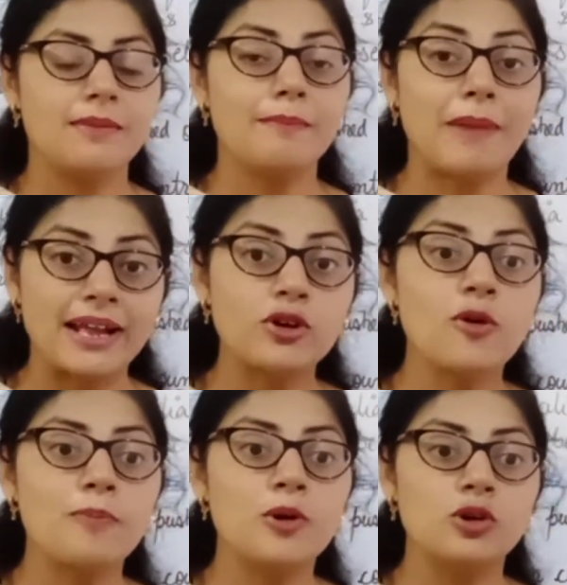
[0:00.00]
Marco
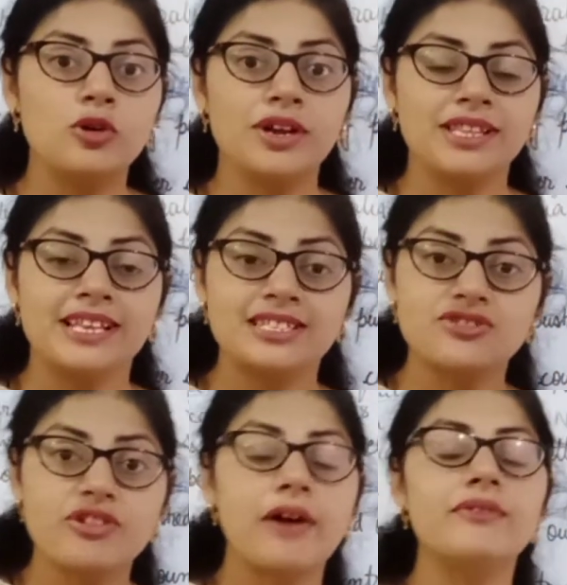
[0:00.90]
Polo in his
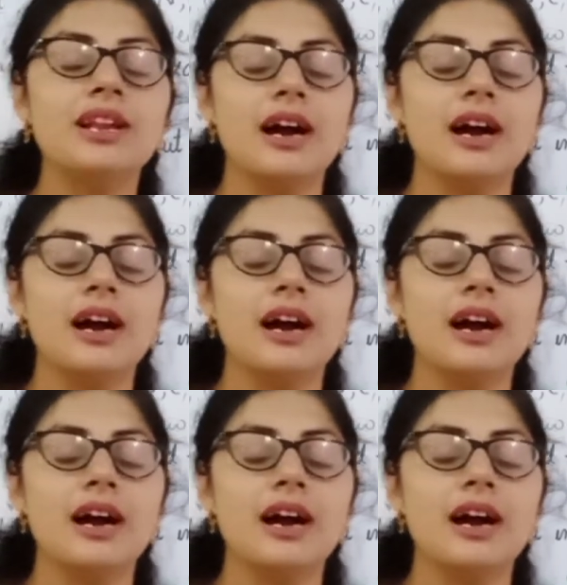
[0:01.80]
travel